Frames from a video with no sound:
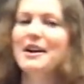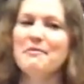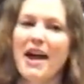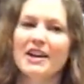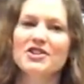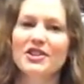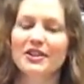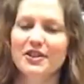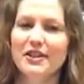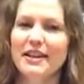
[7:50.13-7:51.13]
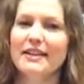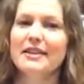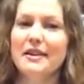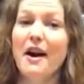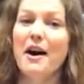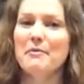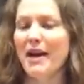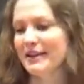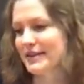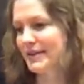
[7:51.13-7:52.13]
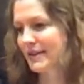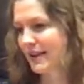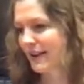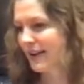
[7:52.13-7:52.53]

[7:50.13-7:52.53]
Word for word: I'm actually looking at the comments.